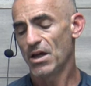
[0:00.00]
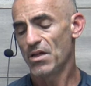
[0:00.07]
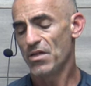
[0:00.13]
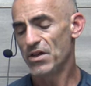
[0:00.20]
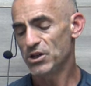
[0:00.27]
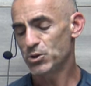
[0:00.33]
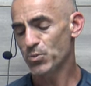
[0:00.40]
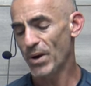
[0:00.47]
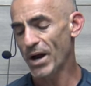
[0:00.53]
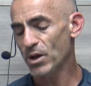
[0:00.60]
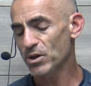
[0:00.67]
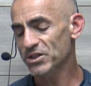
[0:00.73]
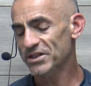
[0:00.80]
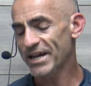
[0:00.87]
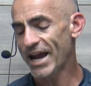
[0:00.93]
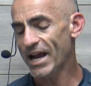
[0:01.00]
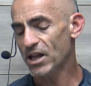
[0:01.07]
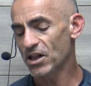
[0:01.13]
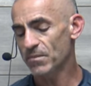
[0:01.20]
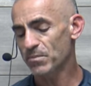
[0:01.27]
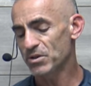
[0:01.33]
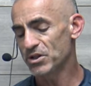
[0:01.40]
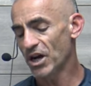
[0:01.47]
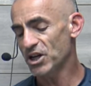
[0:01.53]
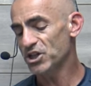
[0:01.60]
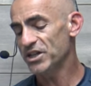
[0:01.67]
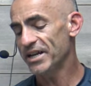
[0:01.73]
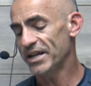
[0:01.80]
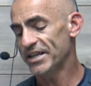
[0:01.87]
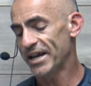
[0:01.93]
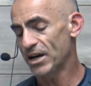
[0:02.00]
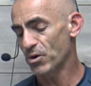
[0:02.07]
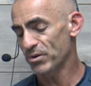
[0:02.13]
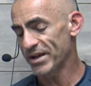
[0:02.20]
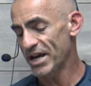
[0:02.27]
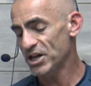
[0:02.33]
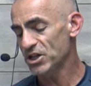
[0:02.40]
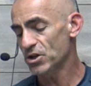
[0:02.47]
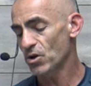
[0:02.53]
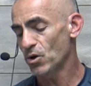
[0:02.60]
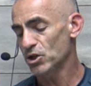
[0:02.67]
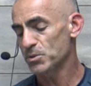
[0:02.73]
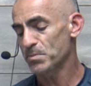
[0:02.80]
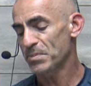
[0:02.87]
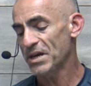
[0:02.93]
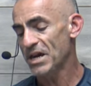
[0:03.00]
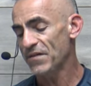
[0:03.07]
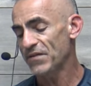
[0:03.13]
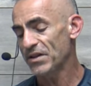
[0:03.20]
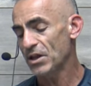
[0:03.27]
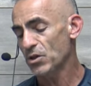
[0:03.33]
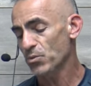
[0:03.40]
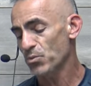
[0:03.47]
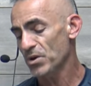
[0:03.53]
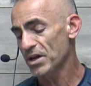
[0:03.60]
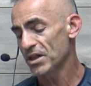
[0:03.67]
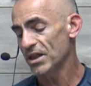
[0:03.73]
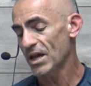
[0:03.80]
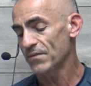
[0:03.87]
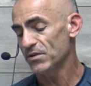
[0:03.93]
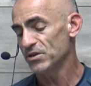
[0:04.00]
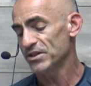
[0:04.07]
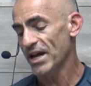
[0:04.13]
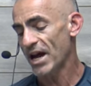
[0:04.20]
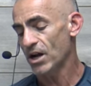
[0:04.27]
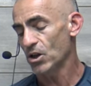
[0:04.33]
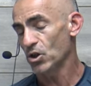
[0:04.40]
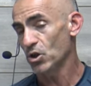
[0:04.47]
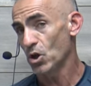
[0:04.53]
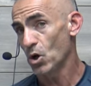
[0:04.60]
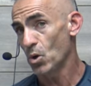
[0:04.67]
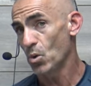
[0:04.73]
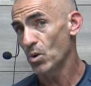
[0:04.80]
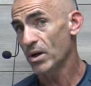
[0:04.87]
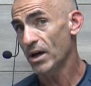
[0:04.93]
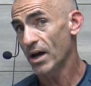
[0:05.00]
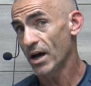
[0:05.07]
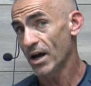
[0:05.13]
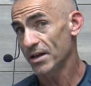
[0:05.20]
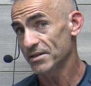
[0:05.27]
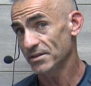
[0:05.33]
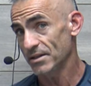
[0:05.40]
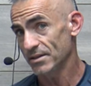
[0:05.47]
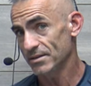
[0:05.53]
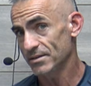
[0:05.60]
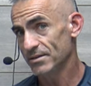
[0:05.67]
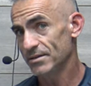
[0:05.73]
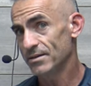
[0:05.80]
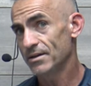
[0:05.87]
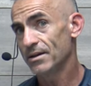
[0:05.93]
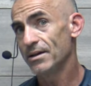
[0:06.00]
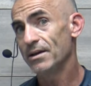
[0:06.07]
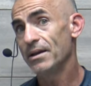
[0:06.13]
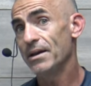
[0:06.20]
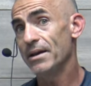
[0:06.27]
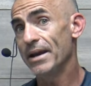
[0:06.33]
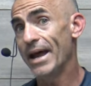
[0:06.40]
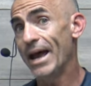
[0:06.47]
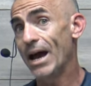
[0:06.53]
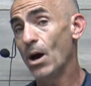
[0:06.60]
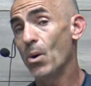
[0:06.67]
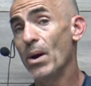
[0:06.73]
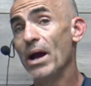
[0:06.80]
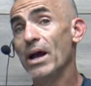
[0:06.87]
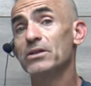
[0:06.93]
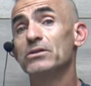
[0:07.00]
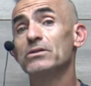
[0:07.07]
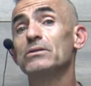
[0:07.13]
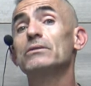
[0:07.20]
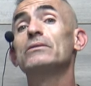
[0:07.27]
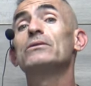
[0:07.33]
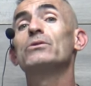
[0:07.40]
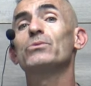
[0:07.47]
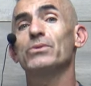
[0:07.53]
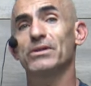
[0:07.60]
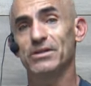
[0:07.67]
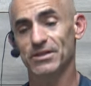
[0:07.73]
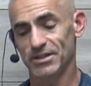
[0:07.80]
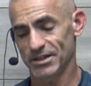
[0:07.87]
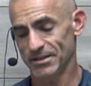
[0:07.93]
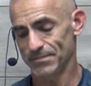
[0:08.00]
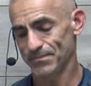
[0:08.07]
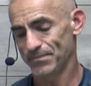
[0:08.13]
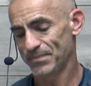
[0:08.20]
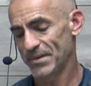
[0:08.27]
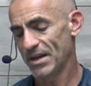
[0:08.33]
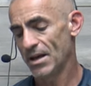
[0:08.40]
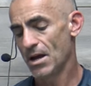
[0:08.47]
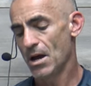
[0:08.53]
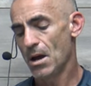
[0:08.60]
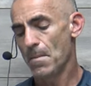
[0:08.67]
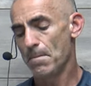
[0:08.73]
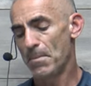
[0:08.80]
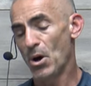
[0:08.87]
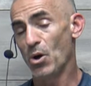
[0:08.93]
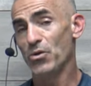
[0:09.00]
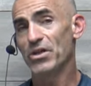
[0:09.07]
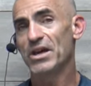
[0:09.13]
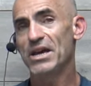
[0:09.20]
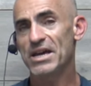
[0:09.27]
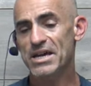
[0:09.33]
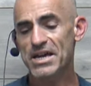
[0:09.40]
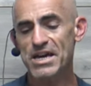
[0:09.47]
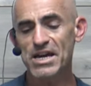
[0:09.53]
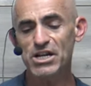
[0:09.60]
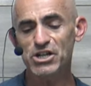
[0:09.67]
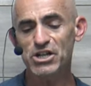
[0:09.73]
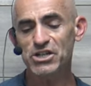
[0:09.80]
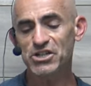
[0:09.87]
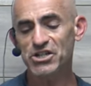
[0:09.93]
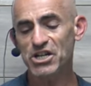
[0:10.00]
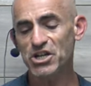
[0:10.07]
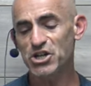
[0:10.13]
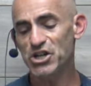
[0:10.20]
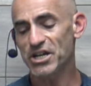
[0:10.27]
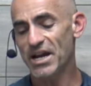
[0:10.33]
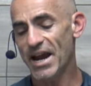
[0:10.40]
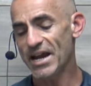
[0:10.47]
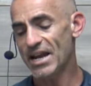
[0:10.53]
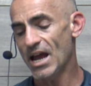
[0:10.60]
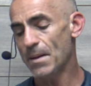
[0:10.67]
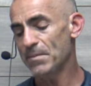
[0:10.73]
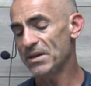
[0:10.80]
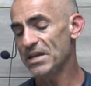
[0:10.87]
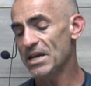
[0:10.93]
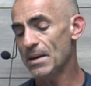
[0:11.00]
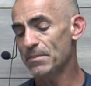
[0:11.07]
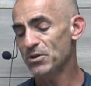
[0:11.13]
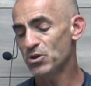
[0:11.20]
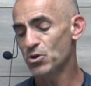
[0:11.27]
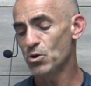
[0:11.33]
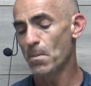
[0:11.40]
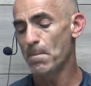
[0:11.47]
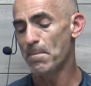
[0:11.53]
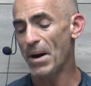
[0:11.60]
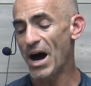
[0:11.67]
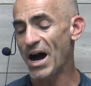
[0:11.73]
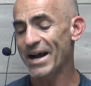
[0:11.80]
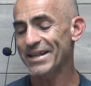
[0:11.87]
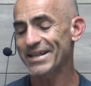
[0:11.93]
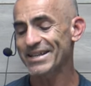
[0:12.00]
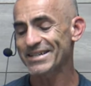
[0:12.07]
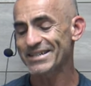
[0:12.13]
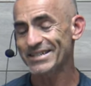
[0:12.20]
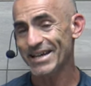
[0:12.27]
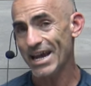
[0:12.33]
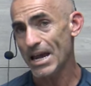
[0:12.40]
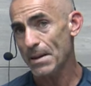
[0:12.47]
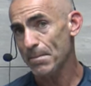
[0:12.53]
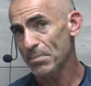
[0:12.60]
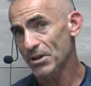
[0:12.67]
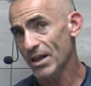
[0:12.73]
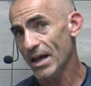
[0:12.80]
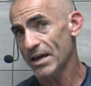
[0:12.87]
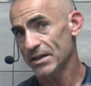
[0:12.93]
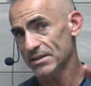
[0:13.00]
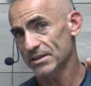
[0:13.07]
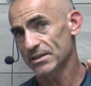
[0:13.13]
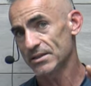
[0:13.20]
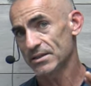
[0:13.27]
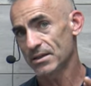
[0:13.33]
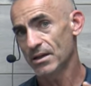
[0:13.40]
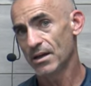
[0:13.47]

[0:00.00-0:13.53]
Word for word: This regular cycle of production and degradation holds p53 levels at a low constant. Now enter green tea. Both EGCG and MDM2 bind at the same place